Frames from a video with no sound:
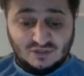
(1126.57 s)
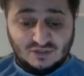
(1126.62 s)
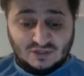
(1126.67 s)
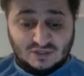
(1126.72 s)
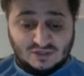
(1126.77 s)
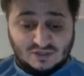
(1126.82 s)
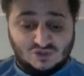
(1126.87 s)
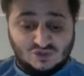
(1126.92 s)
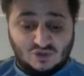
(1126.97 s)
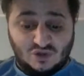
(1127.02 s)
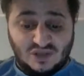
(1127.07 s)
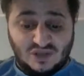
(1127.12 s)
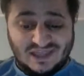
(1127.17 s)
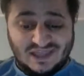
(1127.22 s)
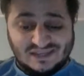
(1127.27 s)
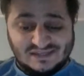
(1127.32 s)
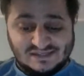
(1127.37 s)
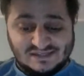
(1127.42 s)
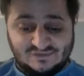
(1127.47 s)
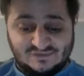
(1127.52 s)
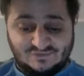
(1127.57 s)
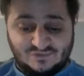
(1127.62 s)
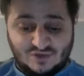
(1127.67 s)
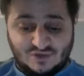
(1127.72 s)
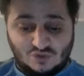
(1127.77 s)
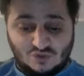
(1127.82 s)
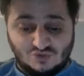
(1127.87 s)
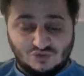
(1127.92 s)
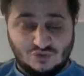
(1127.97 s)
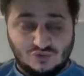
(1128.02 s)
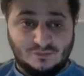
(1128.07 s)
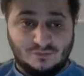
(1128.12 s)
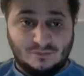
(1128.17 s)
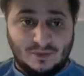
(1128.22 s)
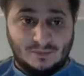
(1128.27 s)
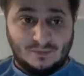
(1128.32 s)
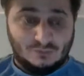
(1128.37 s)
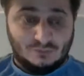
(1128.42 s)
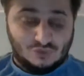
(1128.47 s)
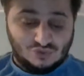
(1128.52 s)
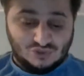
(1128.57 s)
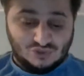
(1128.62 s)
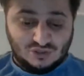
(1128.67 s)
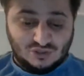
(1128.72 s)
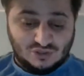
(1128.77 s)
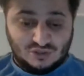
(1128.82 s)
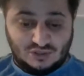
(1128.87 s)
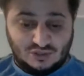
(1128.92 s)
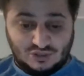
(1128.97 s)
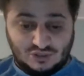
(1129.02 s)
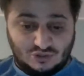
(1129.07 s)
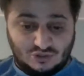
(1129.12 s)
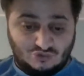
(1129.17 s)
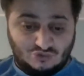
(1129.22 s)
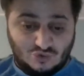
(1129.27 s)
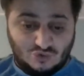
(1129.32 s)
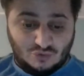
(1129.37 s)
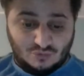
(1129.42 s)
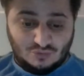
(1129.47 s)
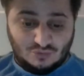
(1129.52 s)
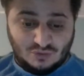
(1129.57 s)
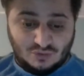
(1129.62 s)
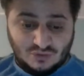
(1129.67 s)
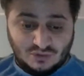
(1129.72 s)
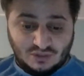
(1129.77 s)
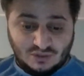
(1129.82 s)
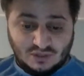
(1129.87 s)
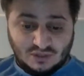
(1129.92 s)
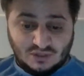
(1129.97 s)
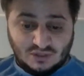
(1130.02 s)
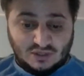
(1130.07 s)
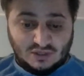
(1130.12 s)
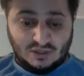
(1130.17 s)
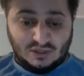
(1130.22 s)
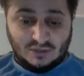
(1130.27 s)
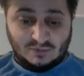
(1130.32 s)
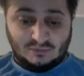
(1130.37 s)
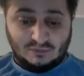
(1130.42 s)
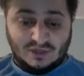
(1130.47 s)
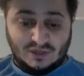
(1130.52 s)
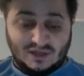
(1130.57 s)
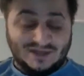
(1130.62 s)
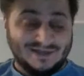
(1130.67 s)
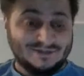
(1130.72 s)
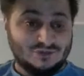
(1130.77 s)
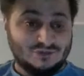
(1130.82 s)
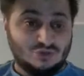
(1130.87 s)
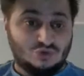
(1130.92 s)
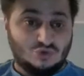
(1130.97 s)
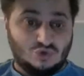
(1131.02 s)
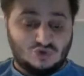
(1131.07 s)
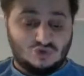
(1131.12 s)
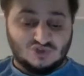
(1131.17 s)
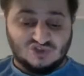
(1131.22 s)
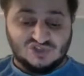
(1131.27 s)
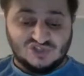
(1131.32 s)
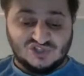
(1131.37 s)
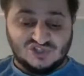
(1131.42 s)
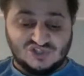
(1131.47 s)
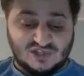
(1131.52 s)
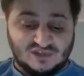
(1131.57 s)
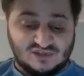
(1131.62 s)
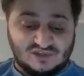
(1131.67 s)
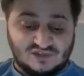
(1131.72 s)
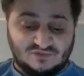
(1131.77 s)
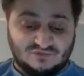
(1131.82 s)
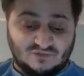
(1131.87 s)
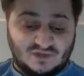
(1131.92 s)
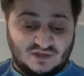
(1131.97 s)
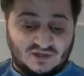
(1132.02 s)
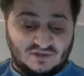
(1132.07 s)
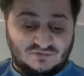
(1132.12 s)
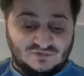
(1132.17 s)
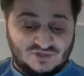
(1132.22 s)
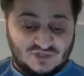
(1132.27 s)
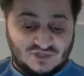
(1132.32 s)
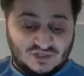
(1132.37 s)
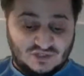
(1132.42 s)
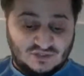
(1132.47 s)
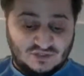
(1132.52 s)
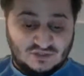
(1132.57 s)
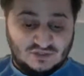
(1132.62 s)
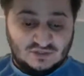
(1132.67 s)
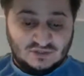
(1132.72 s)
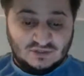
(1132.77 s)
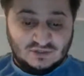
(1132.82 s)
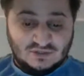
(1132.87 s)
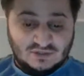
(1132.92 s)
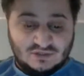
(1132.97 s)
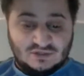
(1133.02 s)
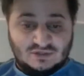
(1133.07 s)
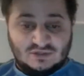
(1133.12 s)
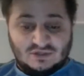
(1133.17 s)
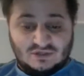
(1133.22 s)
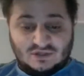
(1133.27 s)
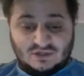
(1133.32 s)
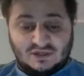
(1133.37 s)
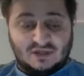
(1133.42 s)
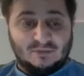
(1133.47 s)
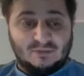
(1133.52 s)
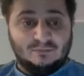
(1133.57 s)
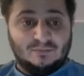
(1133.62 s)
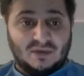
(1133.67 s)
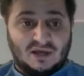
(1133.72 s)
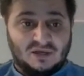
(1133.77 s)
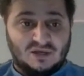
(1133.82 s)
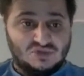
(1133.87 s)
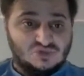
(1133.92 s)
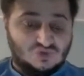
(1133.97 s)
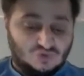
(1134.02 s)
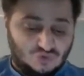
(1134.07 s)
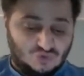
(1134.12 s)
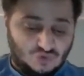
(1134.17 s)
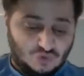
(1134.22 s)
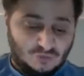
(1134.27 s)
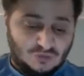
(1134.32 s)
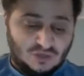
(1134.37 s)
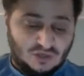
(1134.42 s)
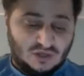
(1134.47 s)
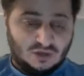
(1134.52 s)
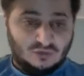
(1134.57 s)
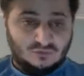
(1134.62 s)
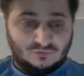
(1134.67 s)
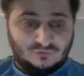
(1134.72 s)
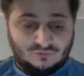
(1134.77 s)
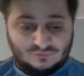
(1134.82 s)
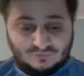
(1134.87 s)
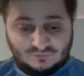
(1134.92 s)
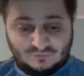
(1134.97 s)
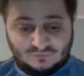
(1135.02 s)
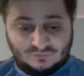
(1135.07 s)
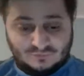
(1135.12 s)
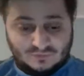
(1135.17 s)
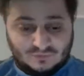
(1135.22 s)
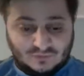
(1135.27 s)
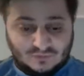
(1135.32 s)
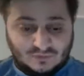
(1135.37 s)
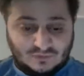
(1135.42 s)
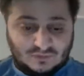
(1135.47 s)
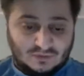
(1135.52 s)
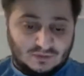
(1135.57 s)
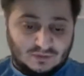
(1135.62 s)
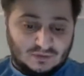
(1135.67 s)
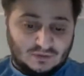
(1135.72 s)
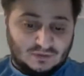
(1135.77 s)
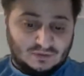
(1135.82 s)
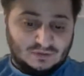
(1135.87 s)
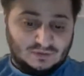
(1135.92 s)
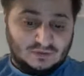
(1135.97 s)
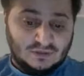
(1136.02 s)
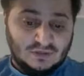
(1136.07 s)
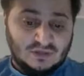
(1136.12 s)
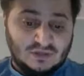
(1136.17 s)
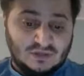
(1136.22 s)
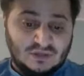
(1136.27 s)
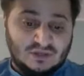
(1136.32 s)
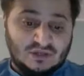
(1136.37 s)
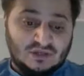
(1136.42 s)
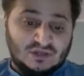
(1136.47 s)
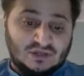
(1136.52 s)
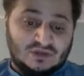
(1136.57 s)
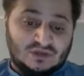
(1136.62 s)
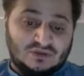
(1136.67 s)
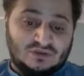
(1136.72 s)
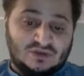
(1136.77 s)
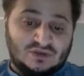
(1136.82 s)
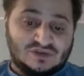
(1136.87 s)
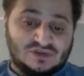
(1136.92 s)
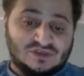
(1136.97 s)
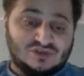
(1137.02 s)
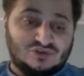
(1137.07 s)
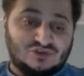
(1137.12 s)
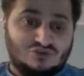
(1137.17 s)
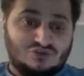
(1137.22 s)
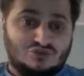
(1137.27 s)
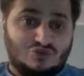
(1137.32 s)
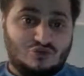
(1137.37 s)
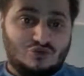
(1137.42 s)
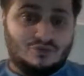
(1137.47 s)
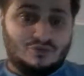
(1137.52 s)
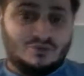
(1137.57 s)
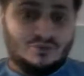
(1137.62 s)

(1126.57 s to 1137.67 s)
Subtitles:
It's got 80,000 members in the group. I do not consent to 5G and the impacts on human health. And this is the group.